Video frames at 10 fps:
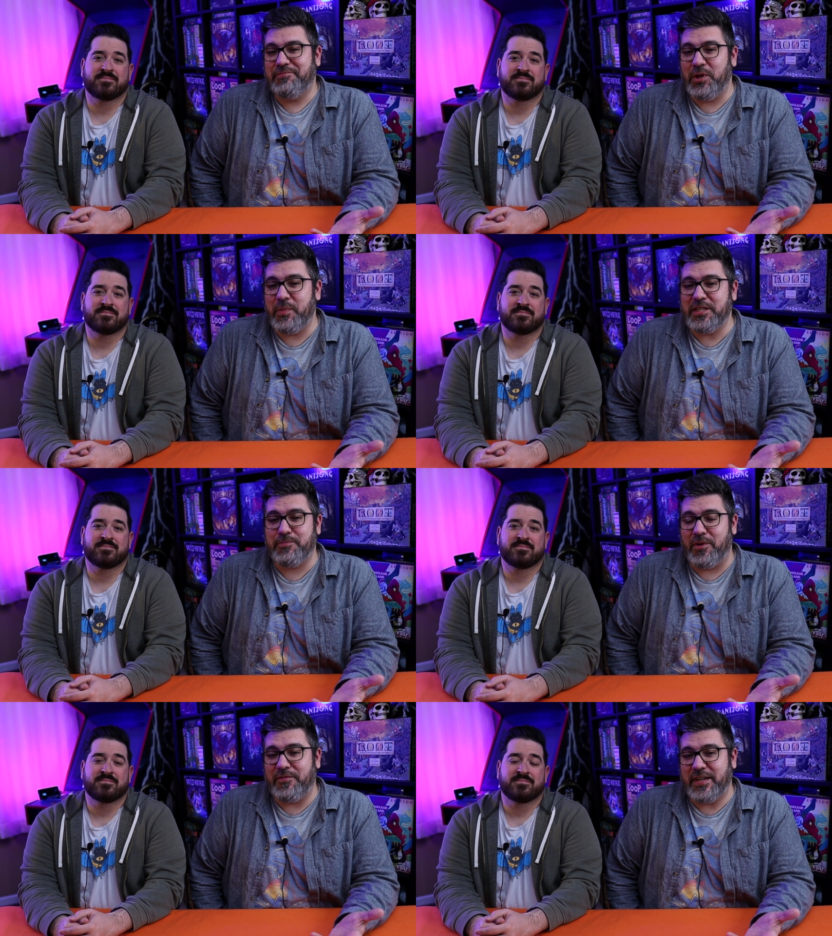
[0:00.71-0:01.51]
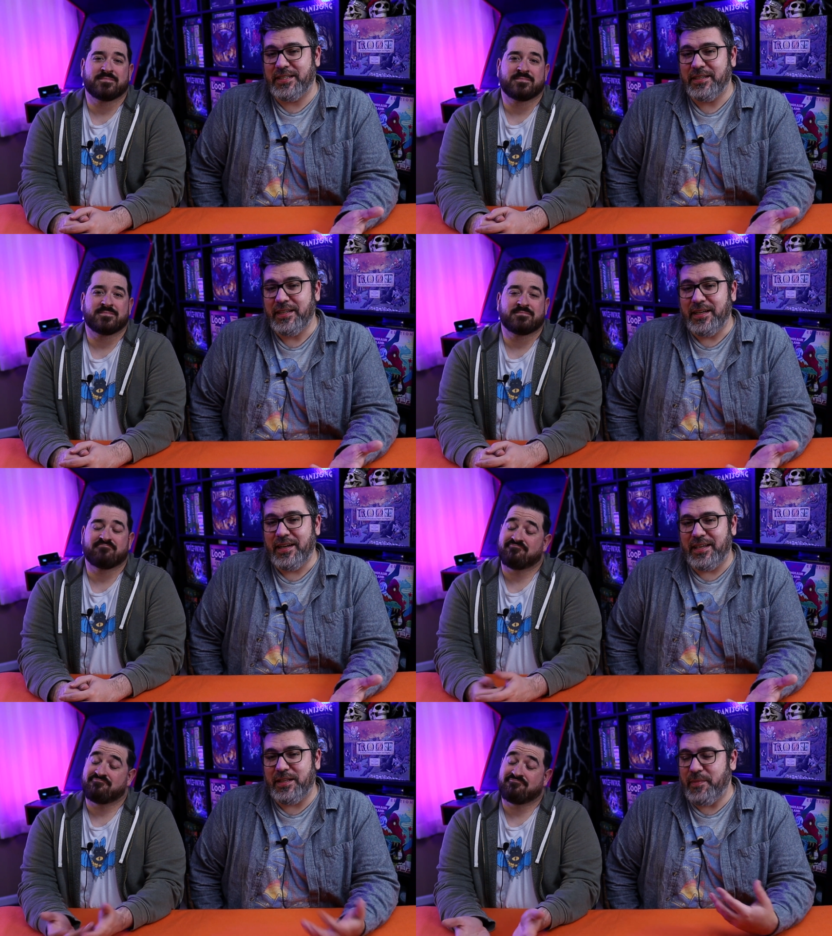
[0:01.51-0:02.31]
Speaker 1: nobody's perfect.
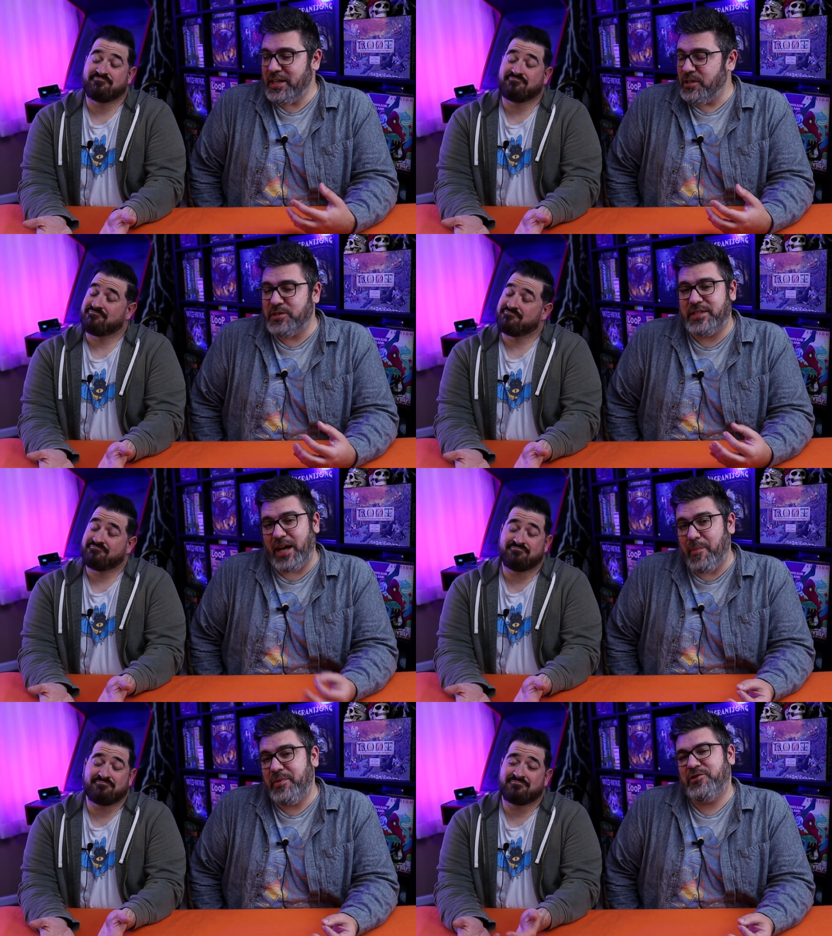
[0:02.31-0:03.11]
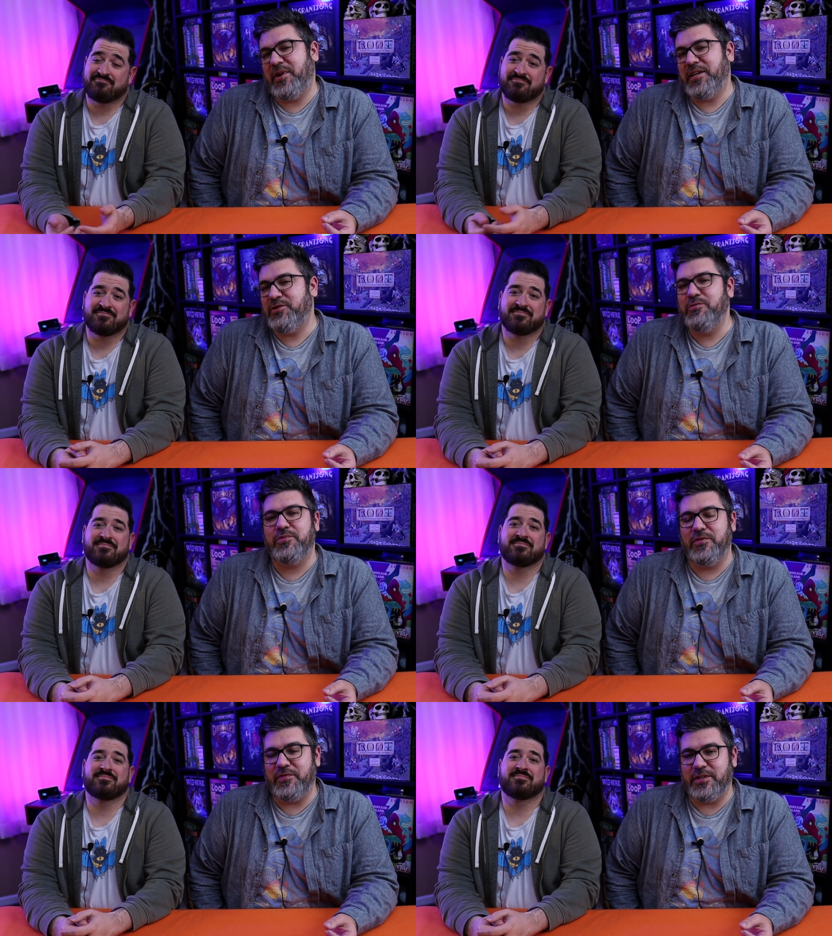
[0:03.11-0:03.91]
And the minute you stop trying to
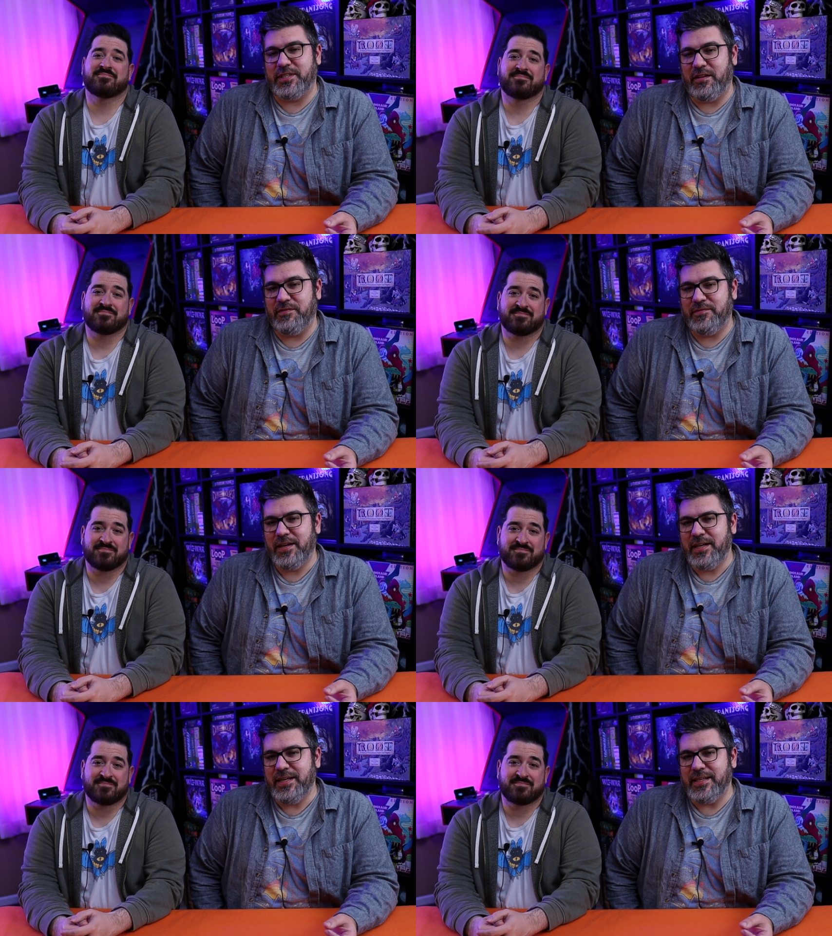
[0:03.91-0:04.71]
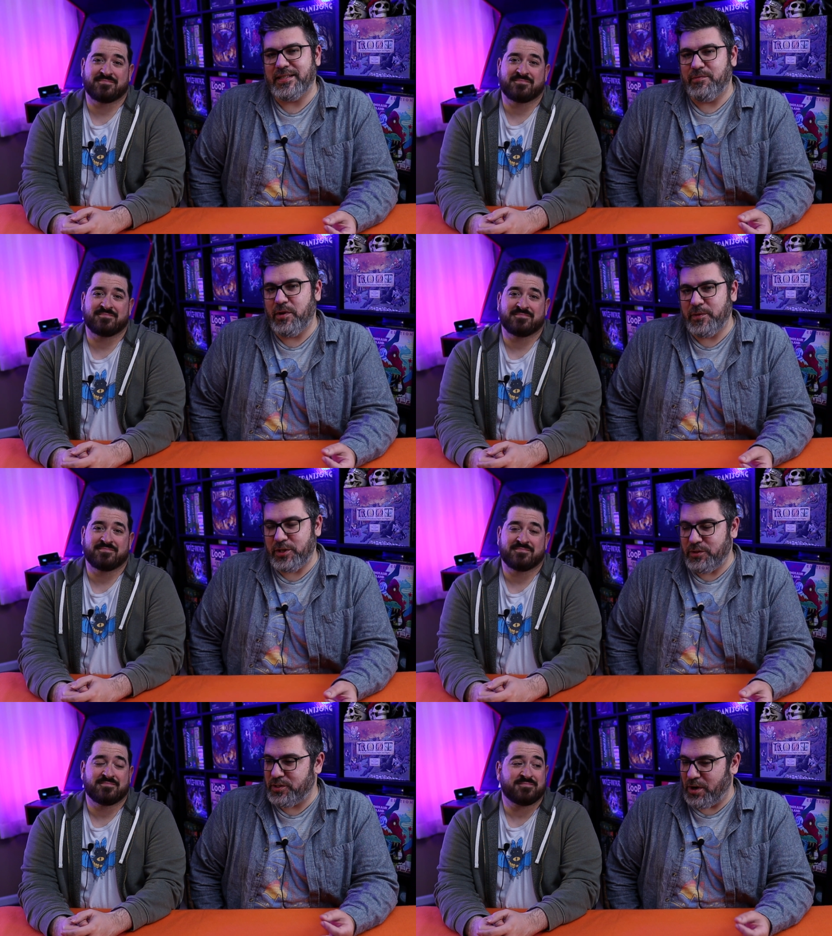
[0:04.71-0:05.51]
improve yourself is the
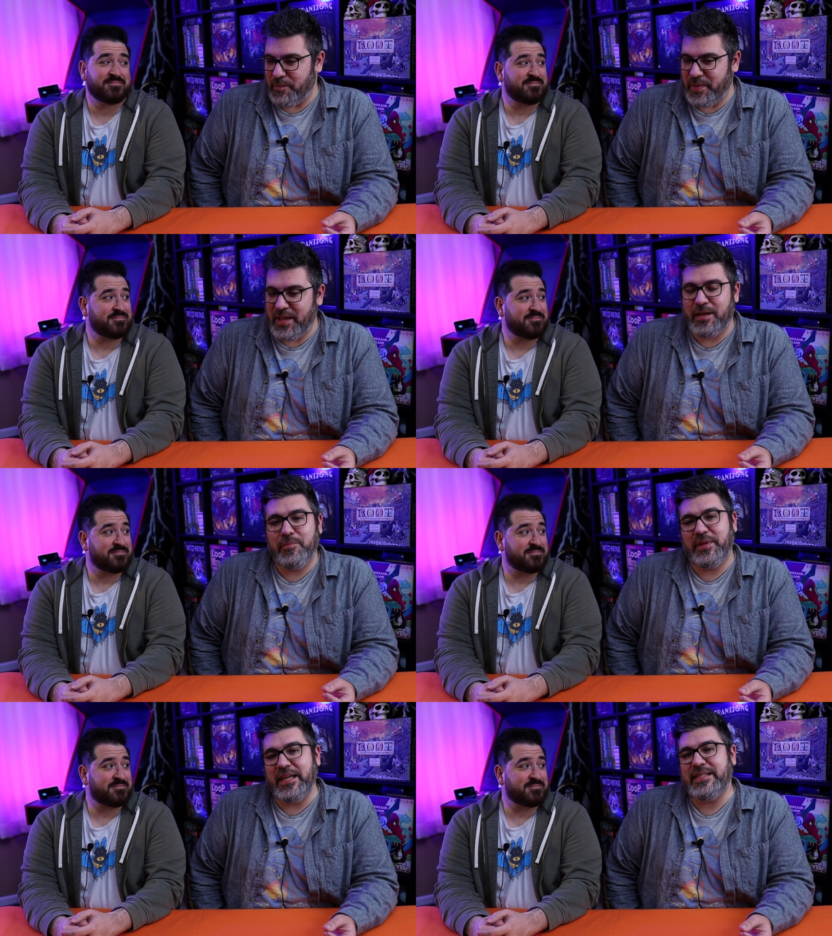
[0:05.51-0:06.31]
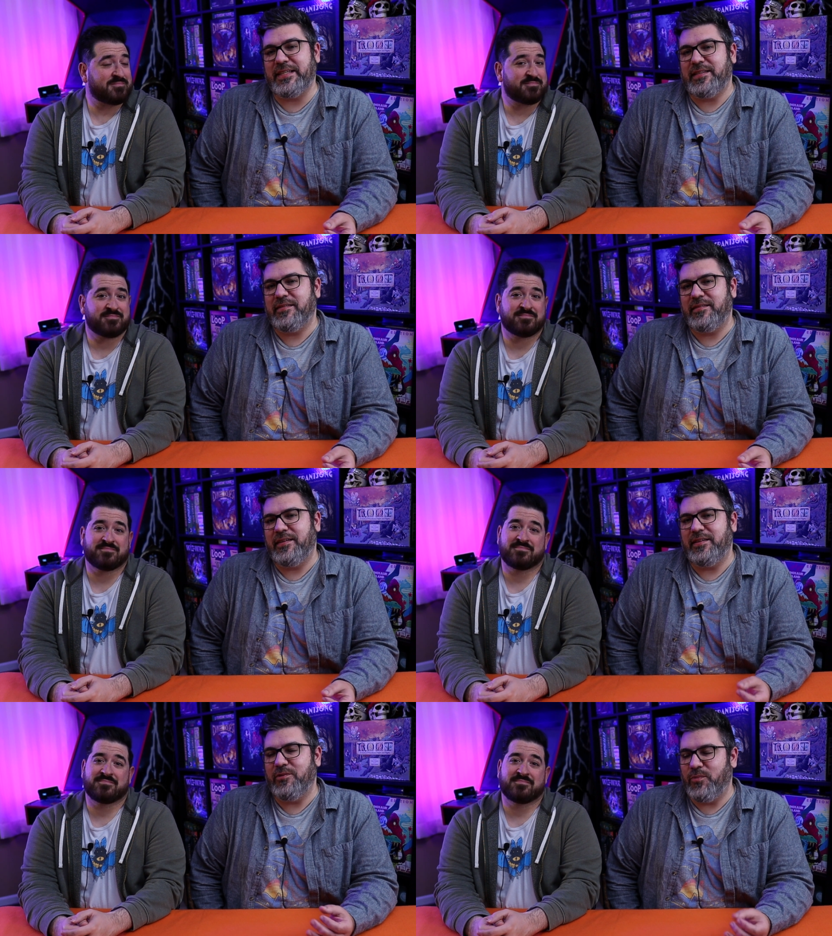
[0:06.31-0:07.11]
moment you start being complacent
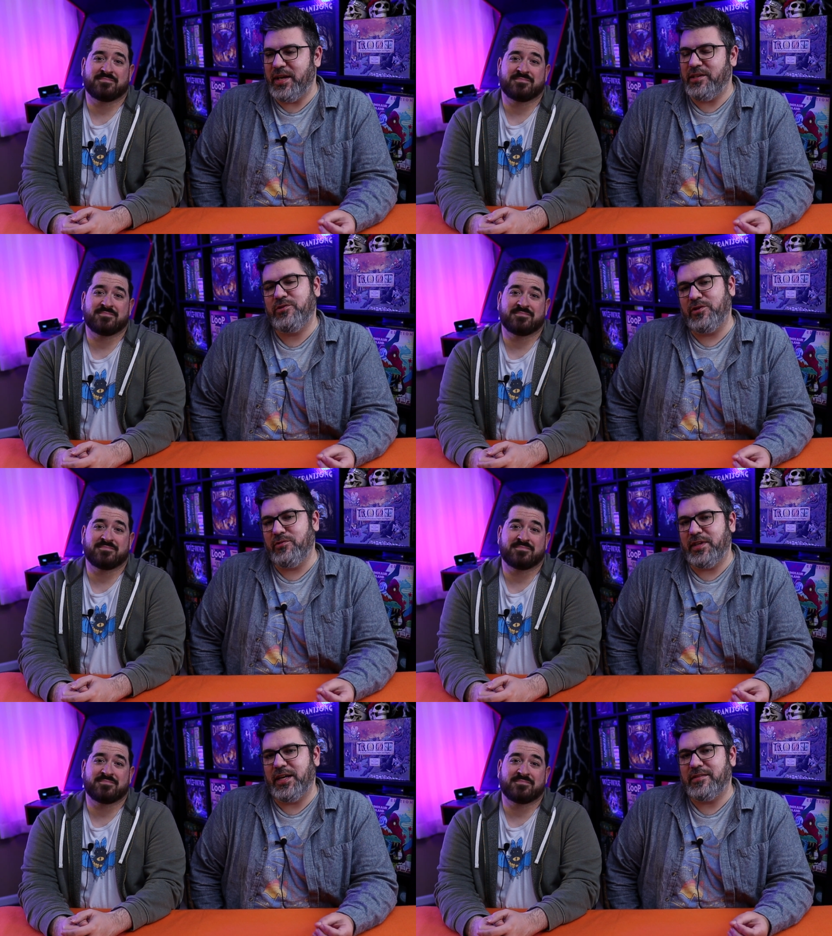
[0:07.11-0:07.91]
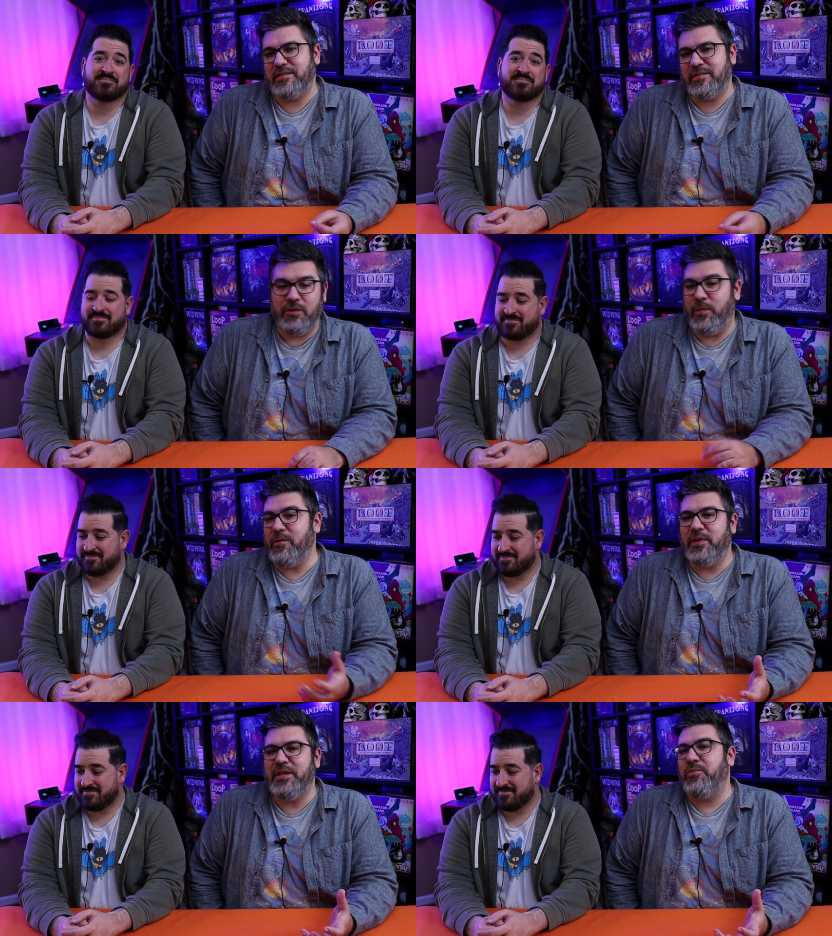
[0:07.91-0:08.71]
in the way you do things.
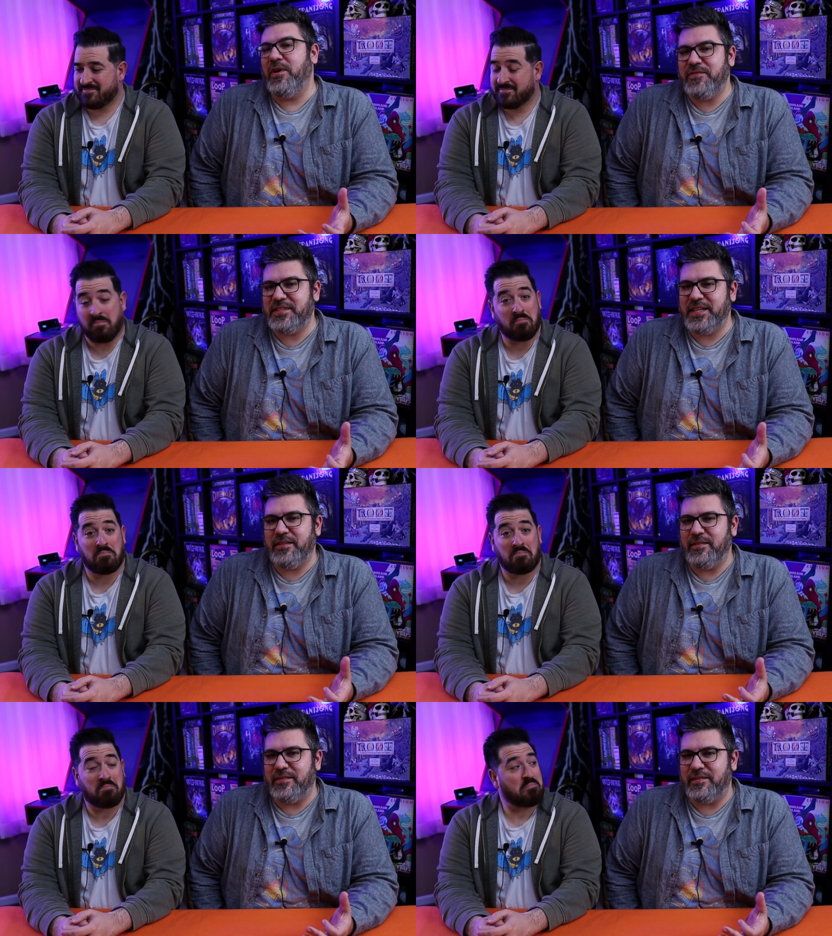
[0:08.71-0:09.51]
We're only prefacing